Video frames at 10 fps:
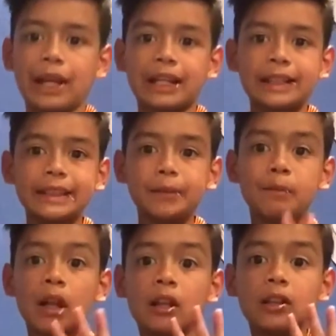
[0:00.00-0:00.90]
I clean them,
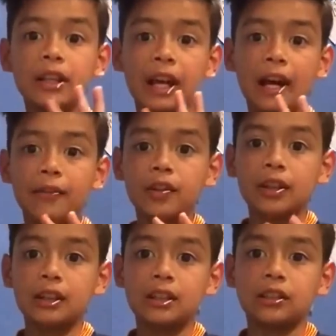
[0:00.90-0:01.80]
look at how they're
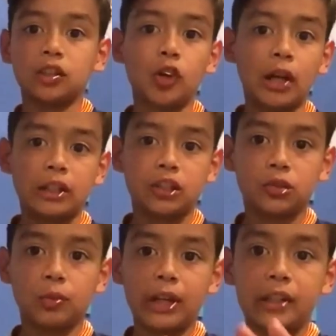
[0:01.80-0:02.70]
going to look. All right, just wait